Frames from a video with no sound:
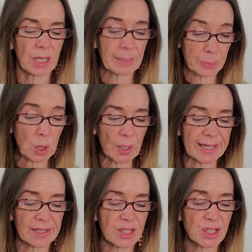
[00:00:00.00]

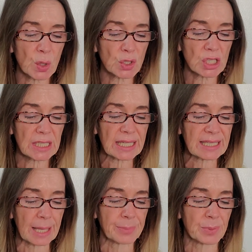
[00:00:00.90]
employ socially
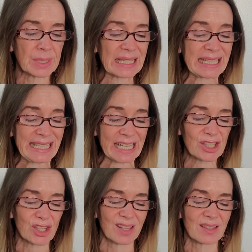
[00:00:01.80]
acceptable
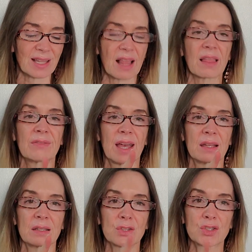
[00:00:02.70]
addictions. I love
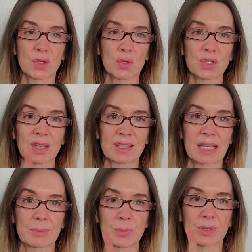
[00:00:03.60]
that. Socially
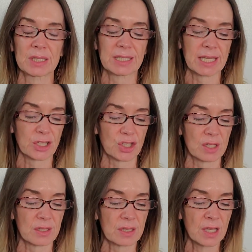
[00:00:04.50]
acceptable
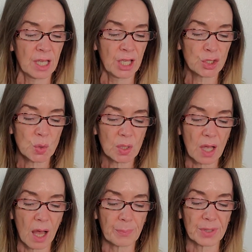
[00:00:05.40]
addictions to
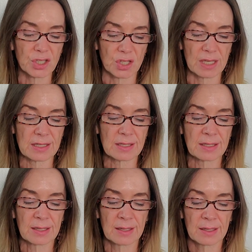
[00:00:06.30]
accomplish this.
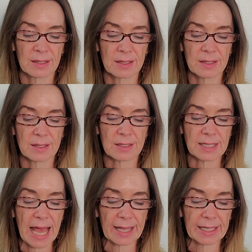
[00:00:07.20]

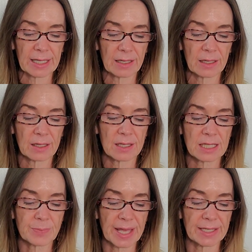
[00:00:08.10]
Snacking,
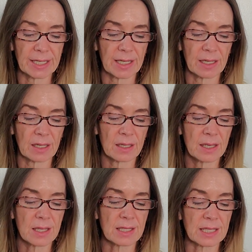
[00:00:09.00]
spending,
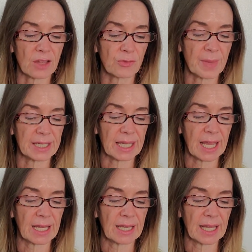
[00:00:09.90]

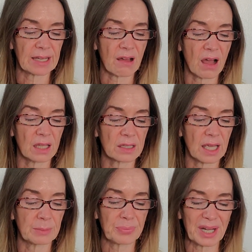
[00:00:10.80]
self-medicating, and
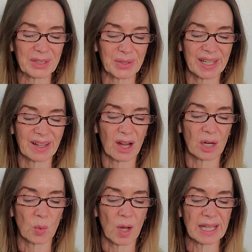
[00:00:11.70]
online puttering
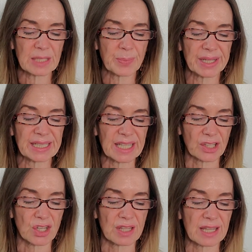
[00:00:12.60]
are widespread
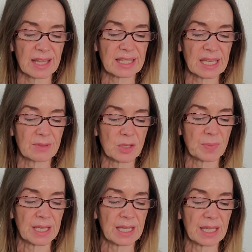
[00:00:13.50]
addictions that seem to
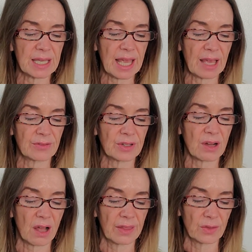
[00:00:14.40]
be ever
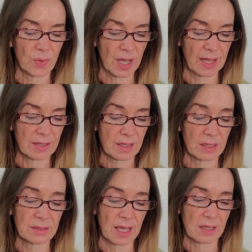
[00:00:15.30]
on the rise.
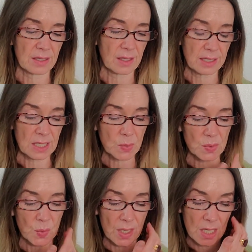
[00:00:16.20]
Oh yes, because this
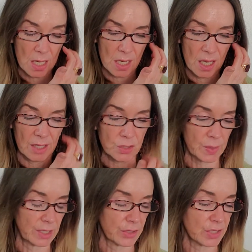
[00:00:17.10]
was written in uh,
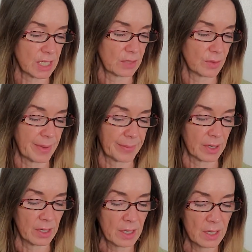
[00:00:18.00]
twenty thirteen,
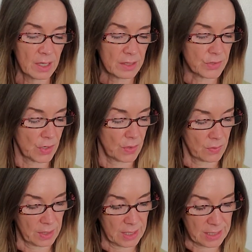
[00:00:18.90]
remember? So
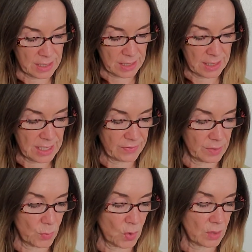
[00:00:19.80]
it's it's
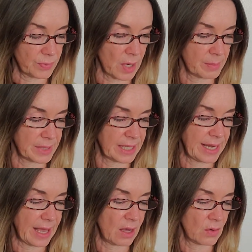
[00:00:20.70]
even more prominent
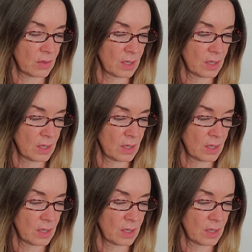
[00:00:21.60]
now